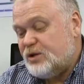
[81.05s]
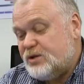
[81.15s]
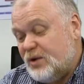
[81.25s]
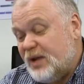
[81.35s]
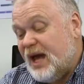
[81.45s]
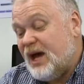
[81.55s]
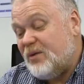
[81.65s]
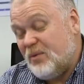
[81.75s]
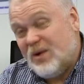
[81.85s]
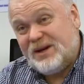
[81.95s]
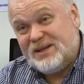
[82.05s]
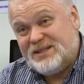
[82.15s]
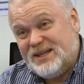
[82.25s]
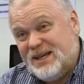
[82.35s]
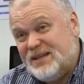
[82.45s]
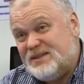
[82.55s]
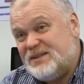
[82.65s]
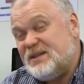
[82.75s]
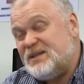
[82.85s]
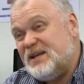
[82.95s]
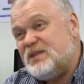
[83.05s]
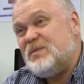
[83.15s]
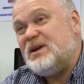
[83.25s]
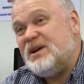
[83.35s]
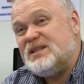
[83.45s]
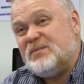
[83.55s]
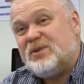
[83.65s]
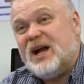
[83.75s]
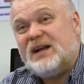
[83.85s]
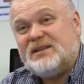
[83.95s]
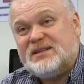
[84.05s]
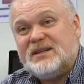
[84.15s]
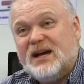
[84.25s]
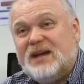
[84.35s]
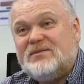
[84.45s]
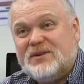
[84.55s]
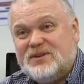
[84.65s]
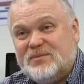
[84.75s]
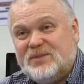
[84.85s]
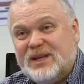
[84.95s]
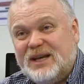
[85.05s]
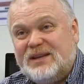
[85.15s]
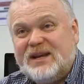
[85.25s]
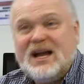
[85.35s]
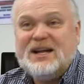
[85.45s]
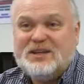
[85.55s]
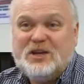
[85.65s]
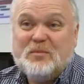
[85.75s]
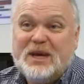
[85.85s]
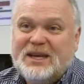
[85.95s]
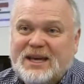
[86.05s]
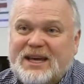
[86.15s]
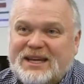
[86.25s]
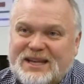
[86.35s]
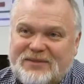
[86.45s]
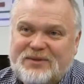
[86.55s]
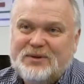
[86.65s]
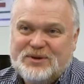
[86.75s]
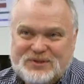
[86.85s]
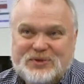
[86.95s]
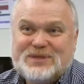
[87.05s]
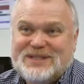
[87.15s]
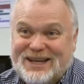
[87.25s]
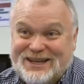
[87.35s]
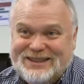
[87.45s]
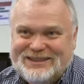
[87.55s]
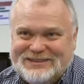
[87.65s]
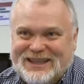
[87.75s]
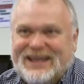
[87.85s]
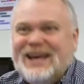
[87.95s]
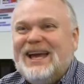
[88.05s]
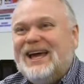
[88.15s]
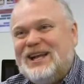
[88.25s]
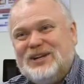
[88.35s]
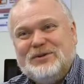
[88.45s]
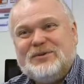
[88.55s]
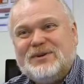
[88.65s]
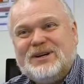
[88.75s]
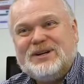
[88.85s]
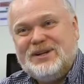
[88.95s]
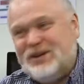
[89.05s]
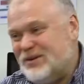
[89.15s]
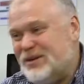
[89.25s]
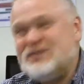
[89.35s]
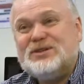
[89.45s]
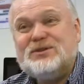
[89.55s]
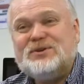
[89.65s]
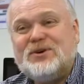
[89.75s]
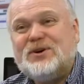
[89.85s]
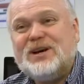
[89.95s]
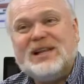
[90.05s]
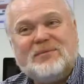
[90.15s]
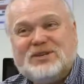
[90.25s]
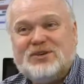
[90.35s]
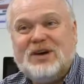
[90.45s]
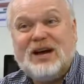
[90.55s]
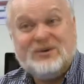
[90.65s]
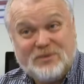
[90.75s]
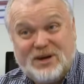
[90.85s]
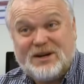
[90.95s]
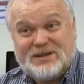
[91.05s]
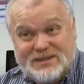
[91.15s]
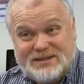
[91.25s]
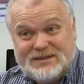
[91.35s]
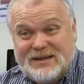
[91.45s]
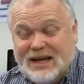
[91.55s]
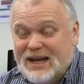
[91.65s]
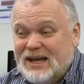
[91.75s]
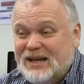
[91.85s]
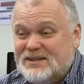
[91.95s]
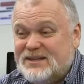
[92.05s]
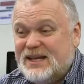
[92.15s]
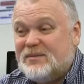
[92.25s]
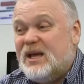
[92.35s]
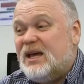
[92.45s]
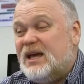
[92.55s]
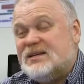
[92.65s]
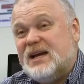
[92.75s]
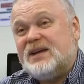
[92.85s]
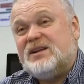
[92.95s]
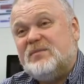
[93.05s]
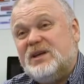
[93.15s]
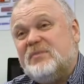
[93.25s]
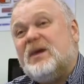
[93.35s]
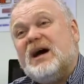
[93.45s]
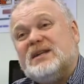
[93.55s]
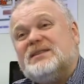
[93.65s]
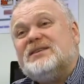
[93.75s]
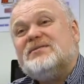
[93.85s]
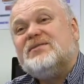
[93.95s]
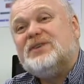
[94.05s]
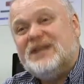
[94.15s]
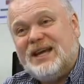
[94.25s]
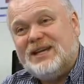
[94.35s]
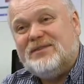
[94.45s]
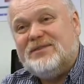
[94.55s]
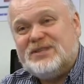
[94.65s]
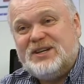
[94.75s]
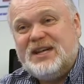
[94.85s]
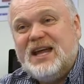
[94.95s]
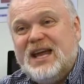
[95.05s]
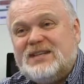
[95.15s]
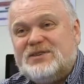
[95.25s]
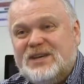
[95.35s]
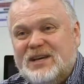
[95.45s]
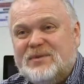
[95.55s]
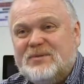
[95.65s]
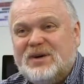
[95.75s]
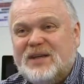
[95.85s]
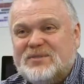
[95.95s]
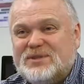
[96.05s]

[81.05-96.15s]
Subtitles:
So now we wanted to see, is this experience and practice in convergent play, the kind that you might get if you were in a school setting and you were, here's a new toy, let me show you how it works, kind of setup. Is that going to be a positive or a negative? Is it going to enhance or inhibit problem